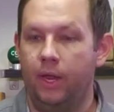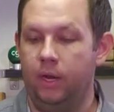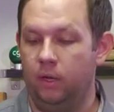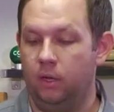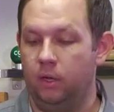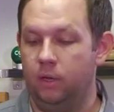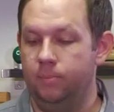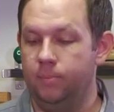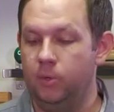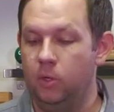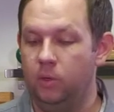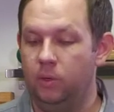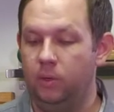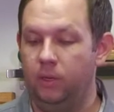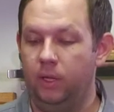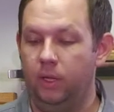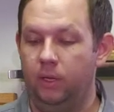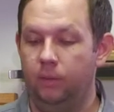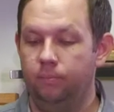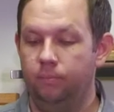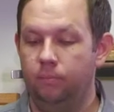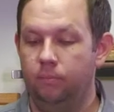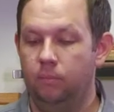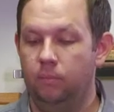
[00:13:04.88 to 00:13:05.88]
in a
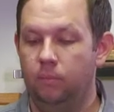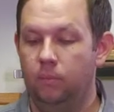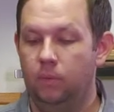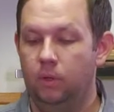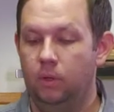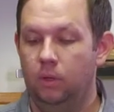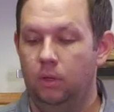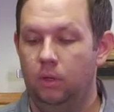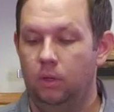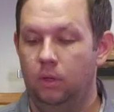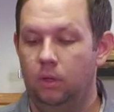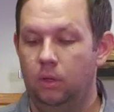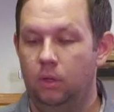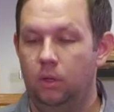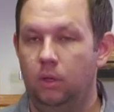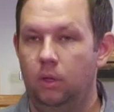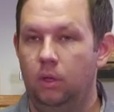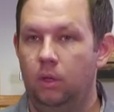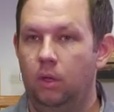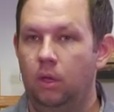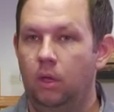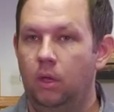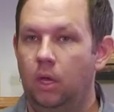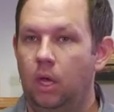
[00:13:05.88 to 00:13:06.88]
community?
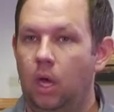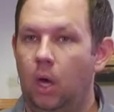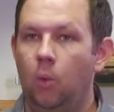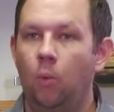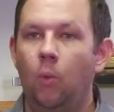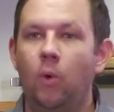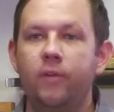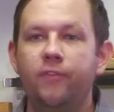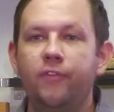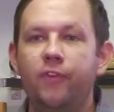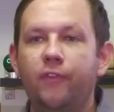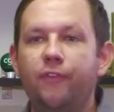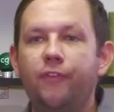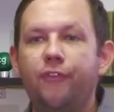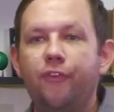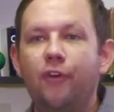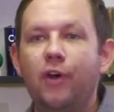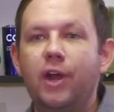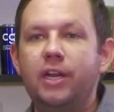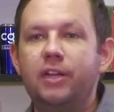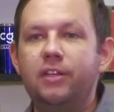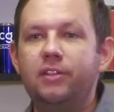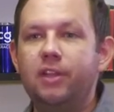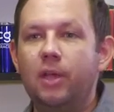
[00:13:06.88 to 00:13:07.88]
What if a
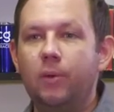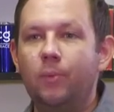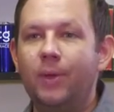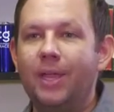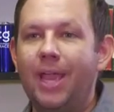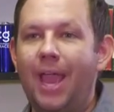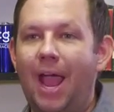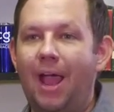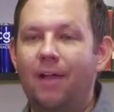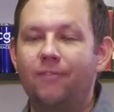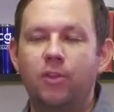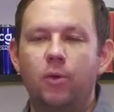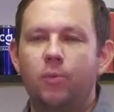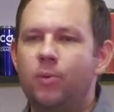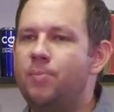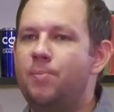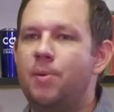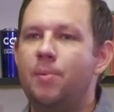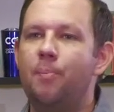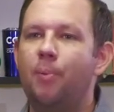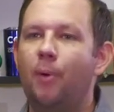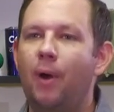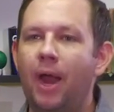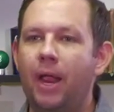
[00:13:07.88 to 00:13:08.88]
friend that we have, that we've
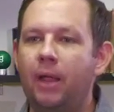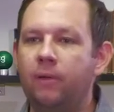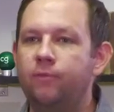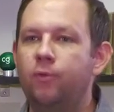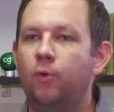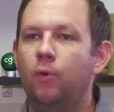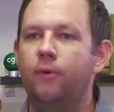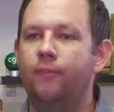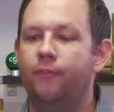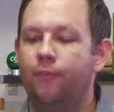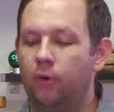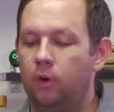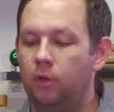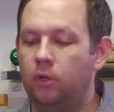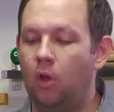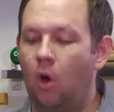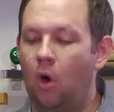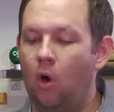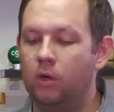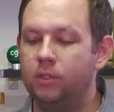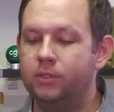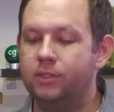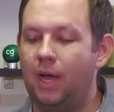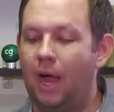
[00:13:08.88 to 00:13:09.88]
been praying for a
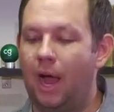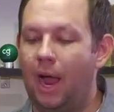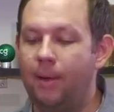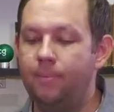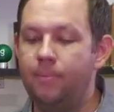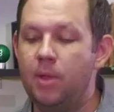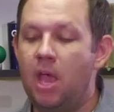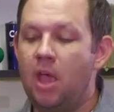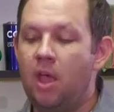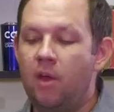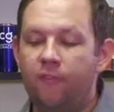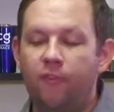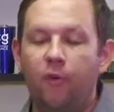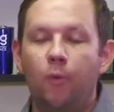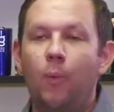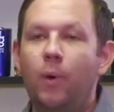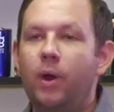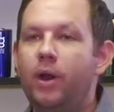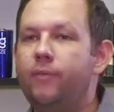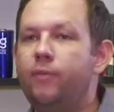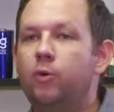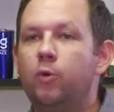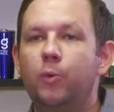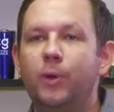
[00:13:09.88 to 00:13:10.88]
long time, for
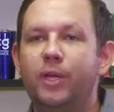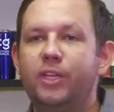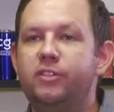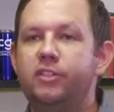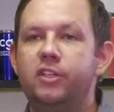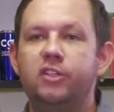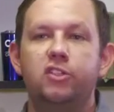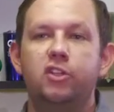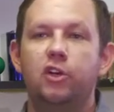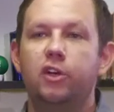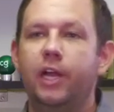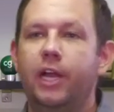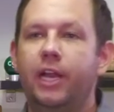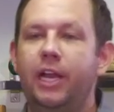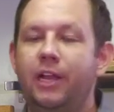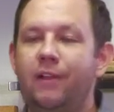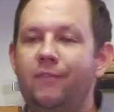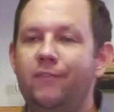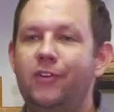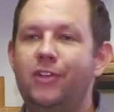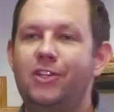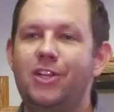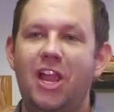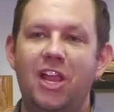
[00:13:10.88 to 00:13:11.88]
whatever reason, took an
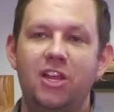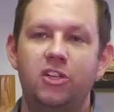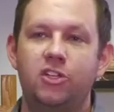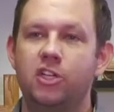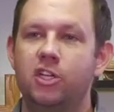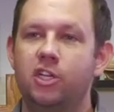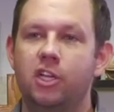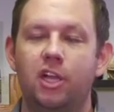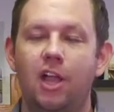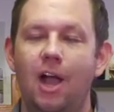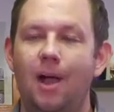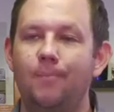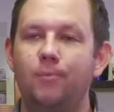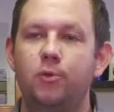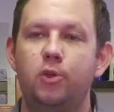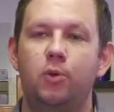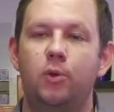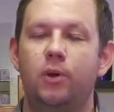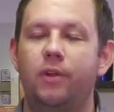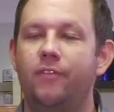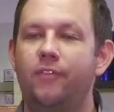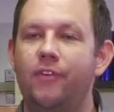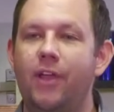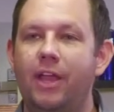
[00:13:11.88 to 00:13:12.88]
invitation to come
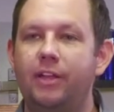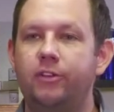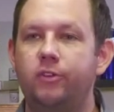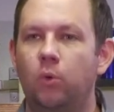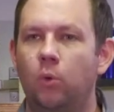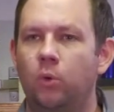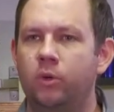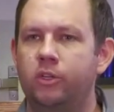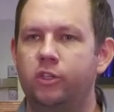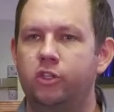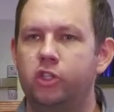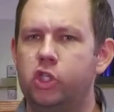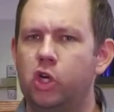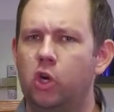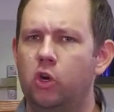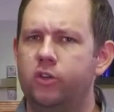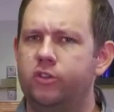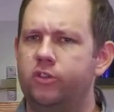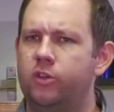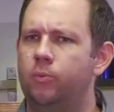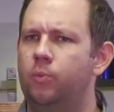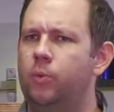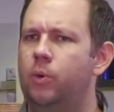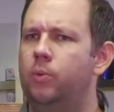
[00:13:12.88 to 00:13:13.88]
to an event or to
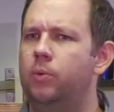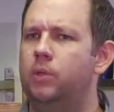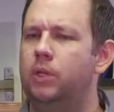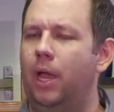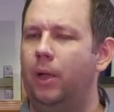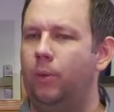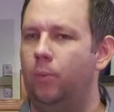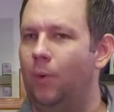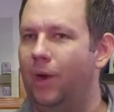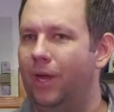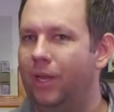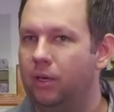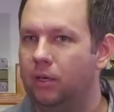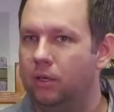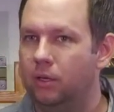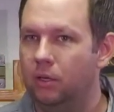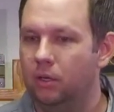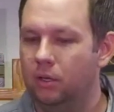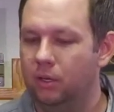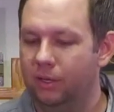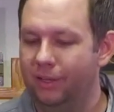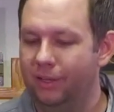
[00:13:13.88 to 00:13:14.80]
church, and we were like, what?